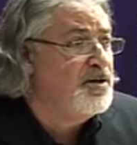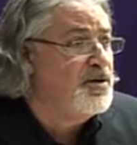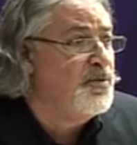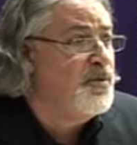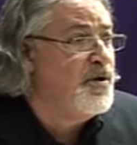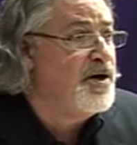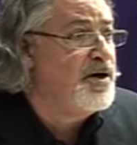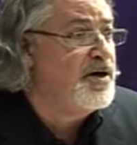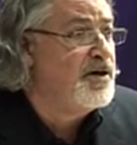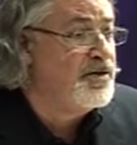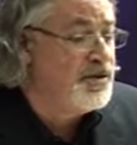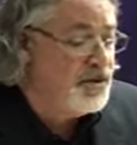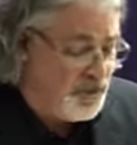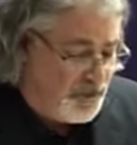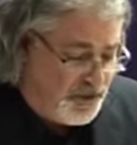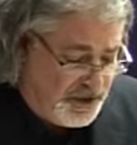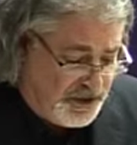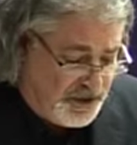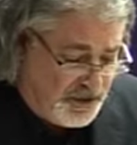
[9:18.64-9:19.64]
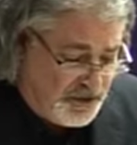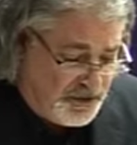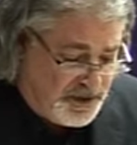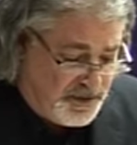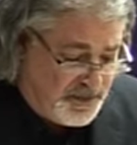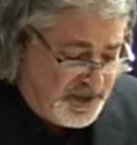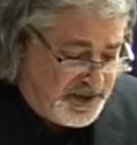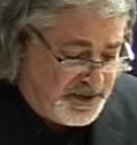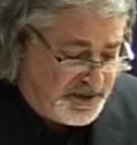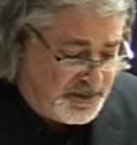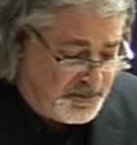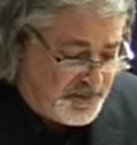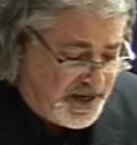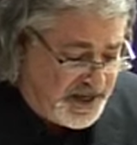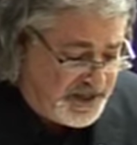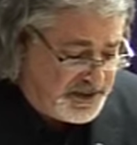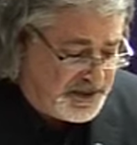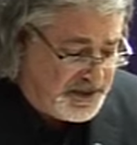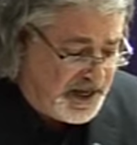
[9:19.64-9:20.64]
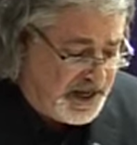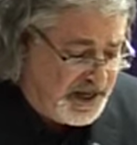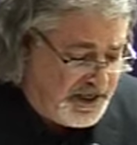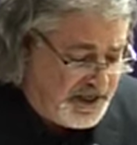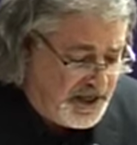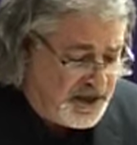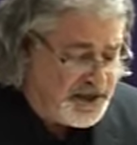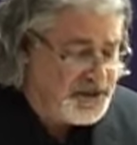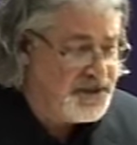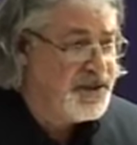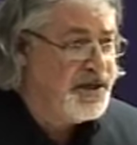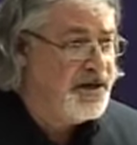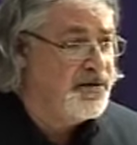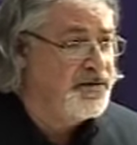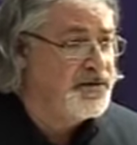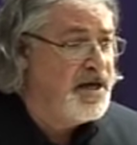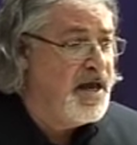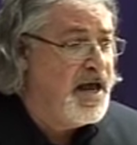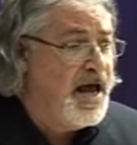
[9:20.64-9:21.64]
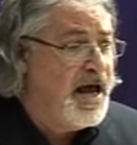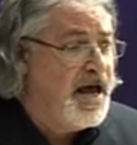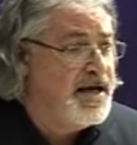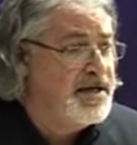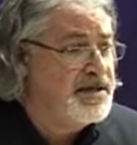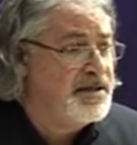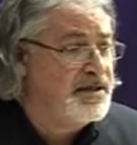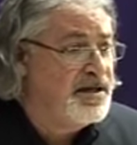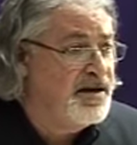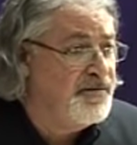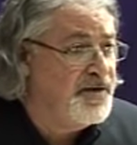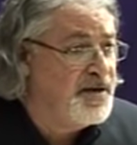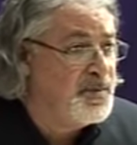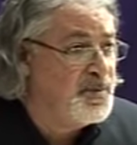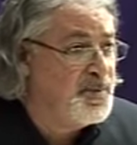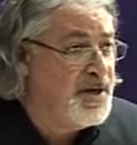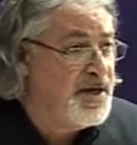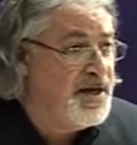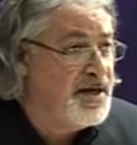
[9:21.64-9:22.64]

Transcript: in the work that we do to maintain ourselves as living